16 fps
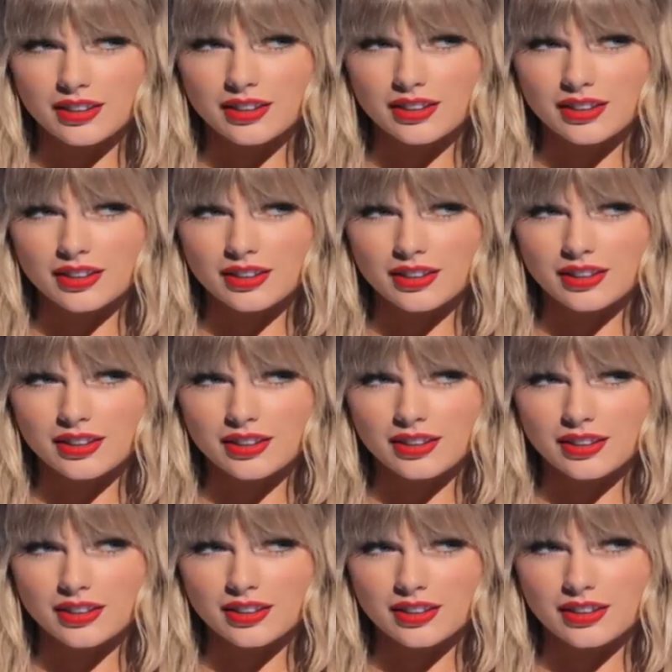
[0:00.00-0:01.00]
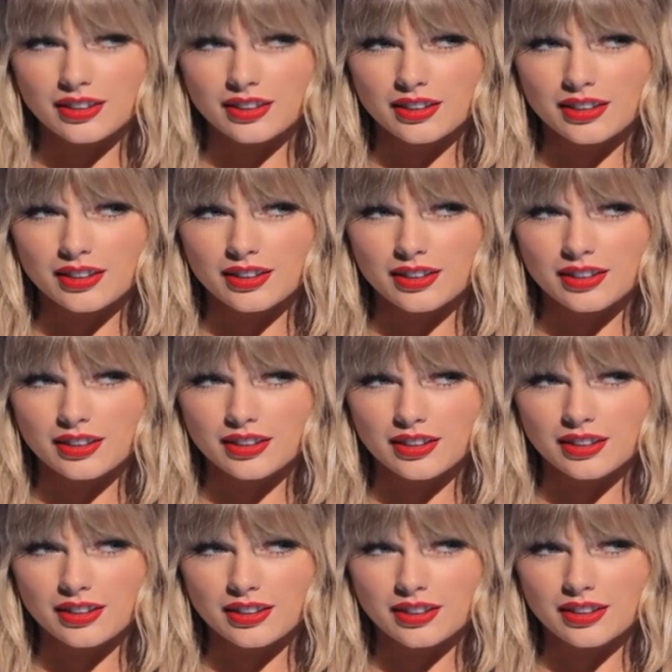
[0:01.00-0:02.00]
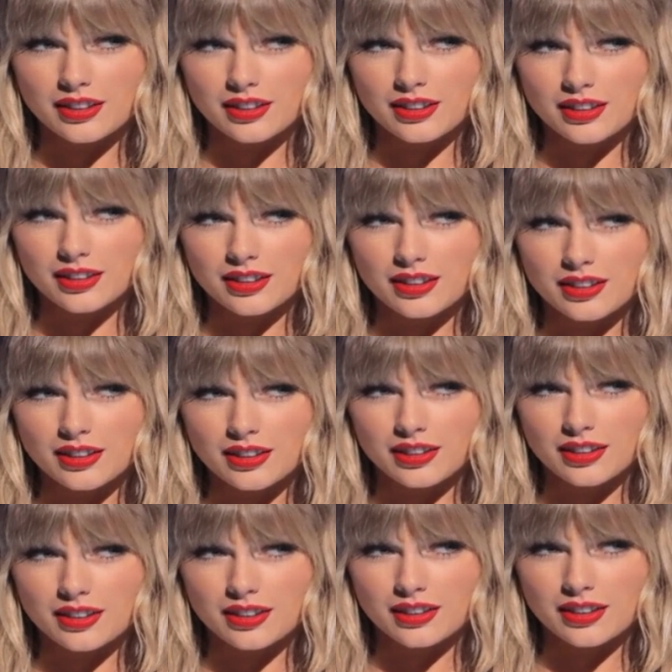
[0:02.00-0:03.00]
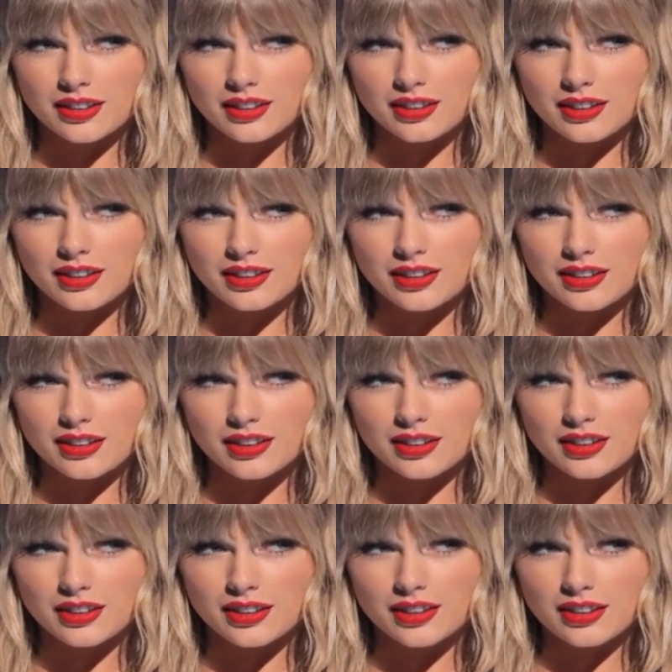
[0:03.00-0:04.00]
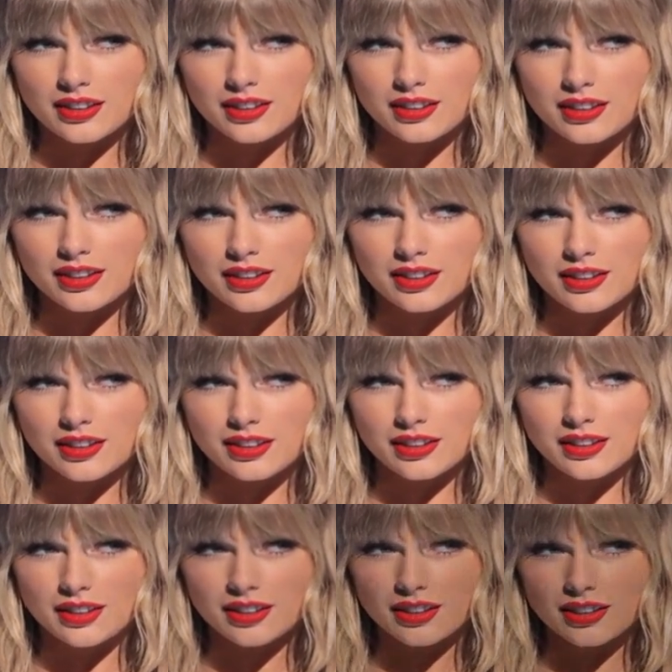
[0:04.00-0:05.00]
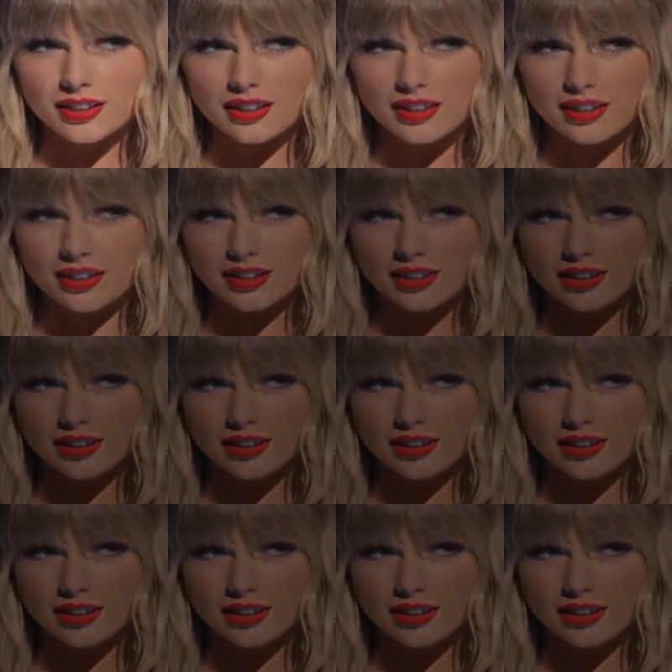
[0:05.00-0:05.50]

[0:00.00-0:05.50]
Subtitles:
No words are spoken by the person on screen.